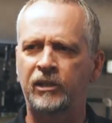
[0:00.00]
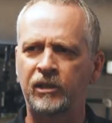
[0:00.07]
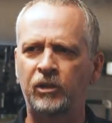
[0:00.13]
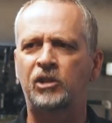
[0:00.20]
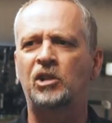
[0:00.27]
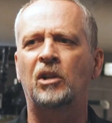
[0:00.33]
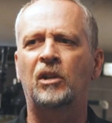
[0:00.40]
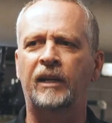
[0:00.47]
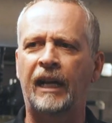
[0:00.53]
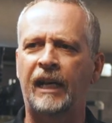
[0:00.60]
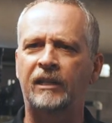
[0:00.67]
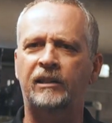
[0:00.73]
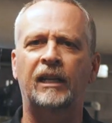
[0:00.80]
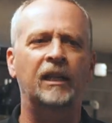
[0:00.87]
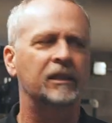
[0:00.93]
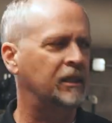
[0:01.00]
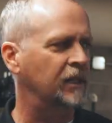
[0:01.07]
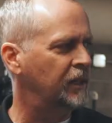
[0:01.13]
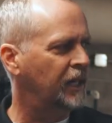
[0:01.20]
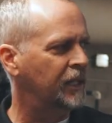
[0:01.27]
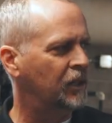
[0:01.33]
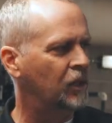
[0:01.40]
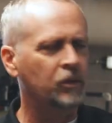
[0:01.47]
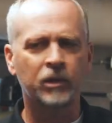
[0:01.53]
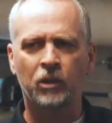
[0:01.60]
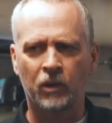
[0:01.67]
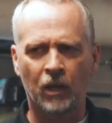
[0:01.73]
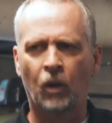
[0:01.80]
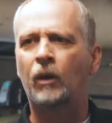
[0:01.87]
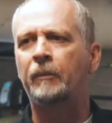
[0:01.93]
and you chiller guys out there, I know
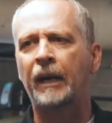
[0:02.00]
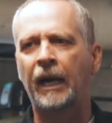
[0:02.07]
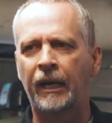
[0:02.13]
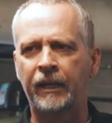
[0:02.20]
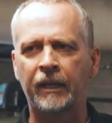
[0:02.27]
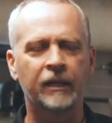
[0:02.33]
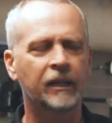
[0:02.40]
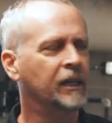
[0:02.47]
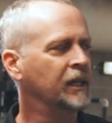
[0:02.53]
you know about it.